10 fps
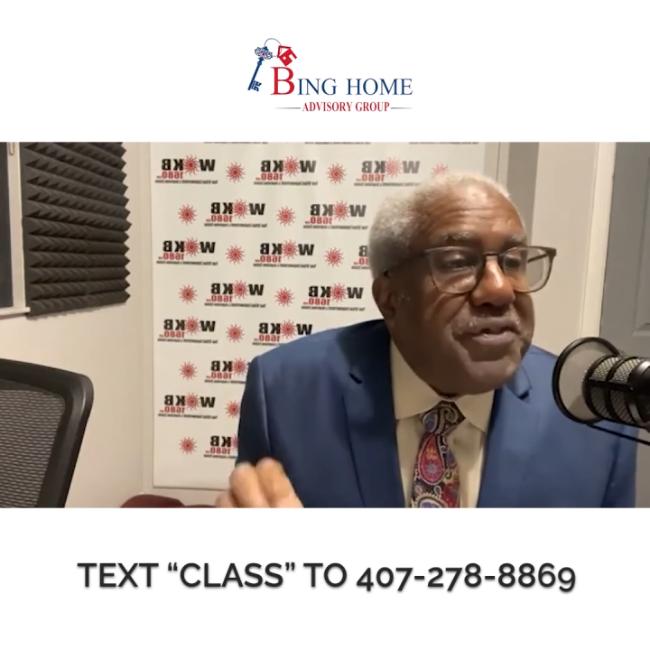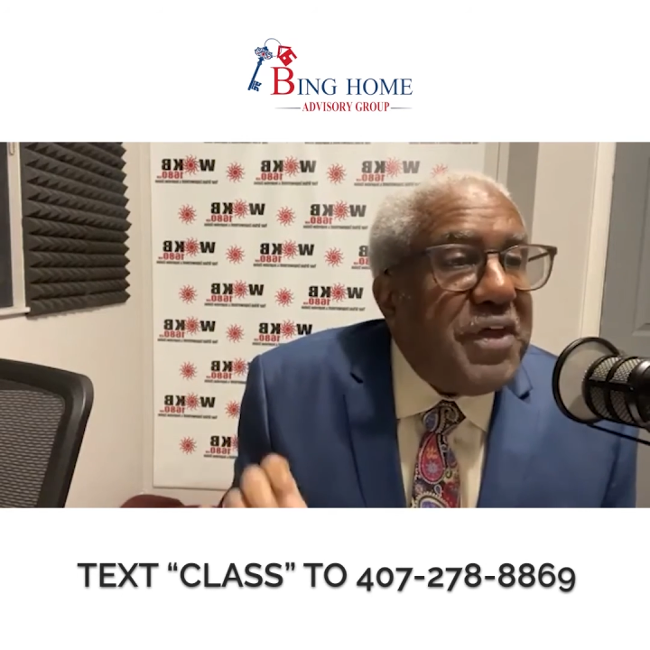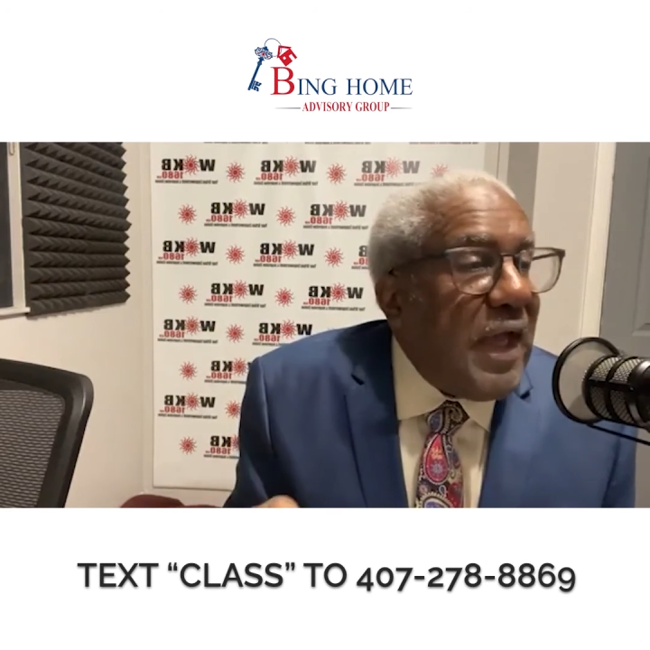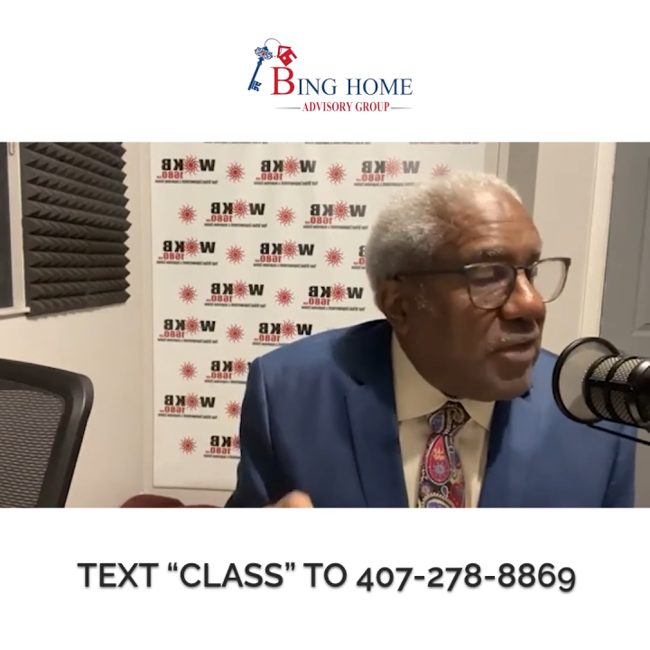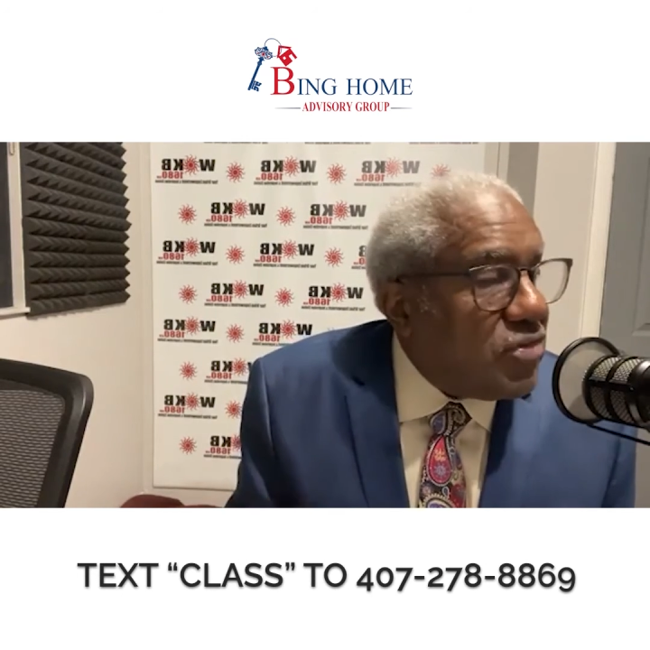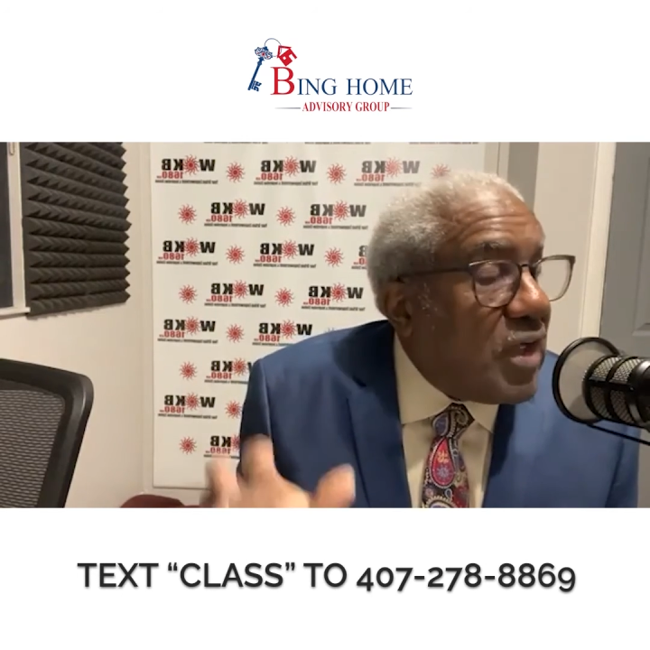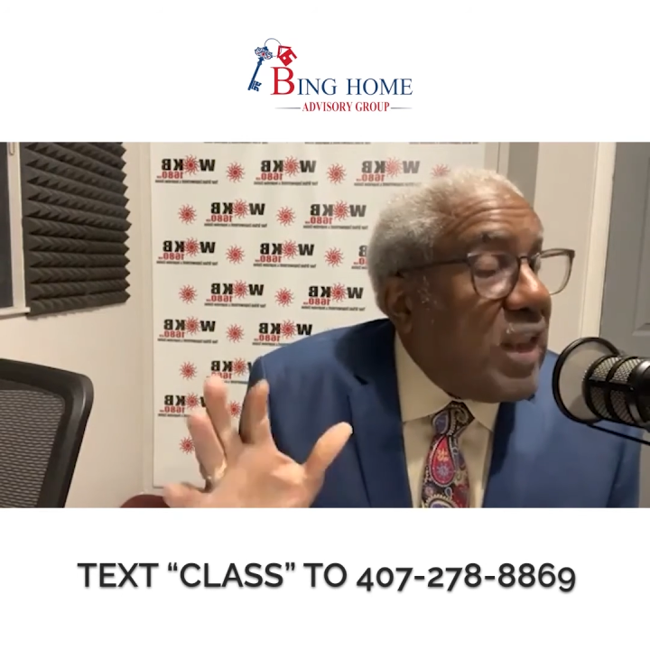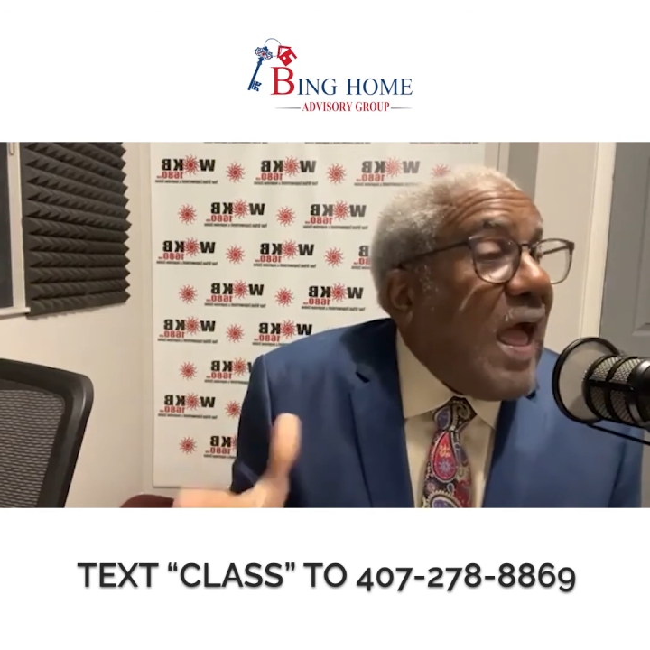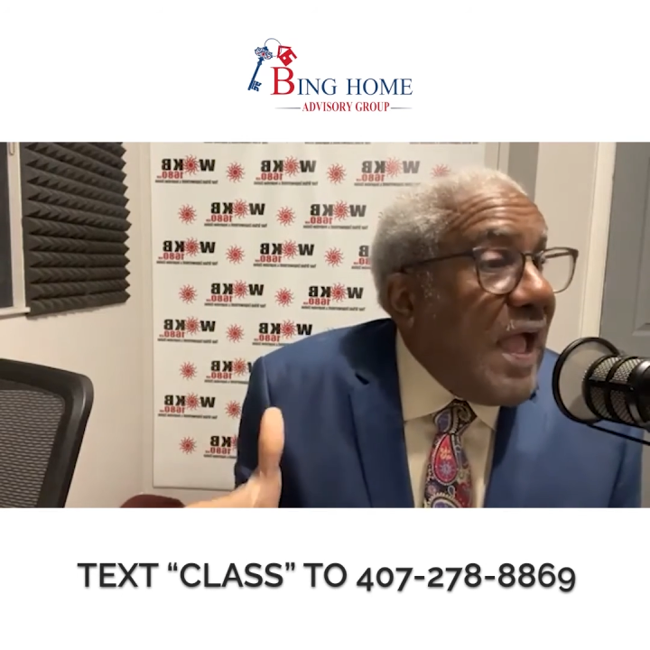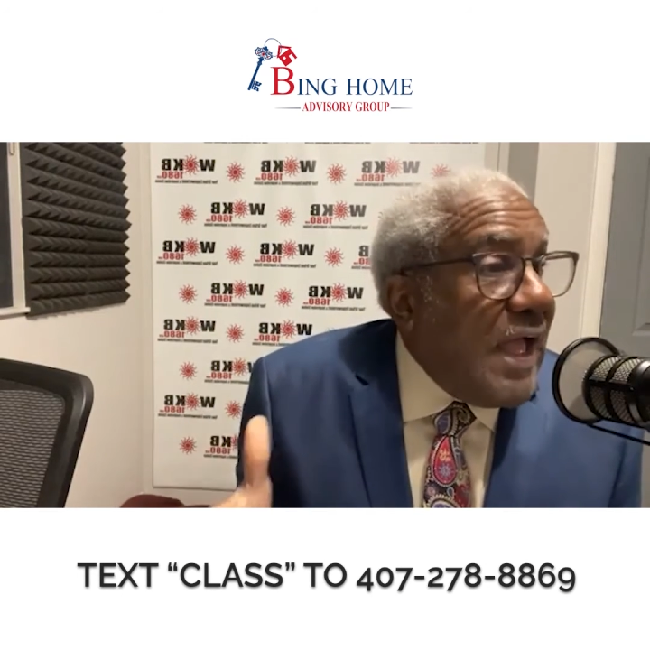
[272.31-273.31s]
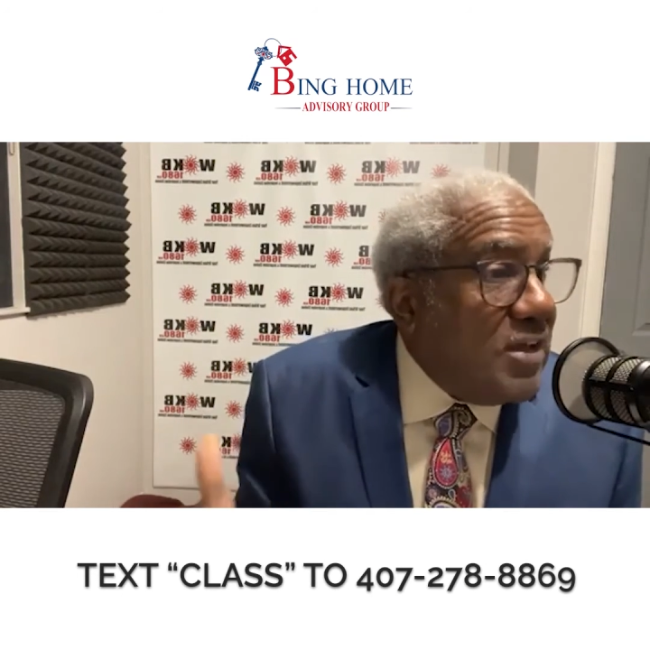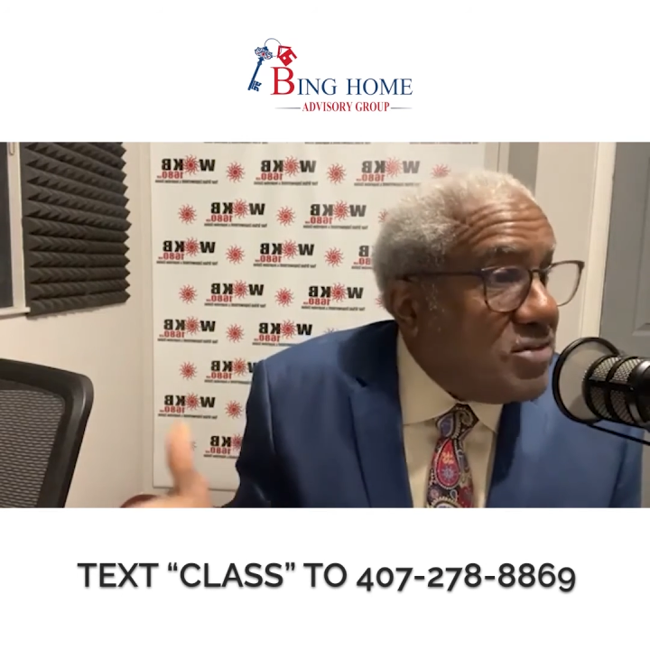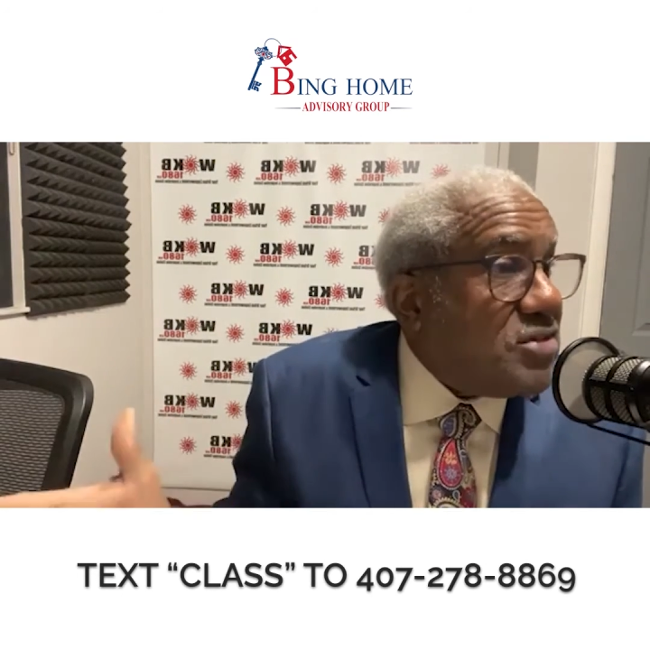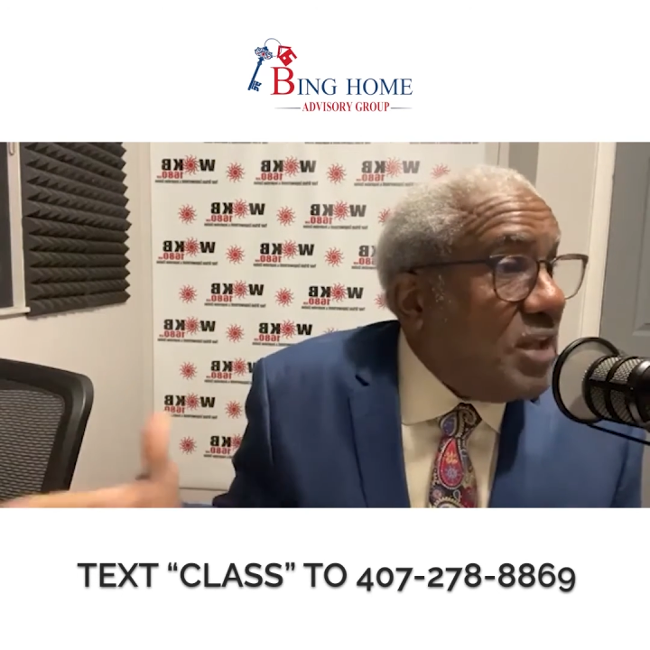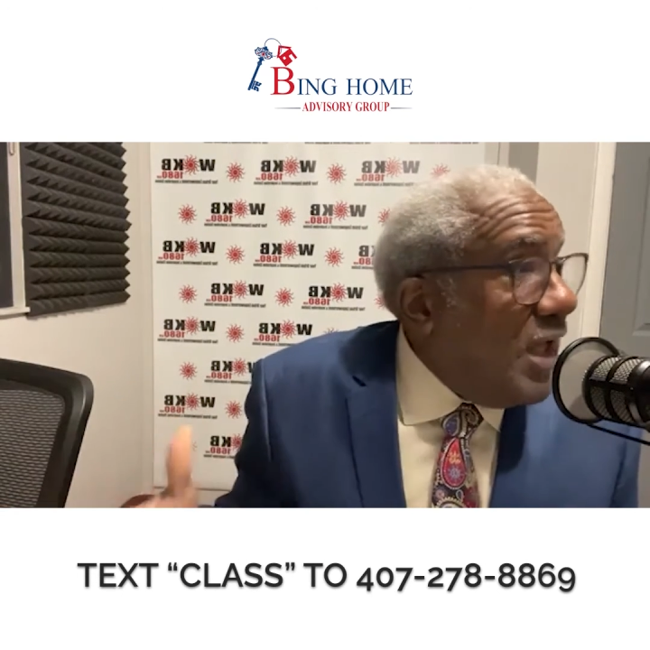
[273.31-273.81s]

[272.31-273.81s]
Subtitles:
Text CLASS,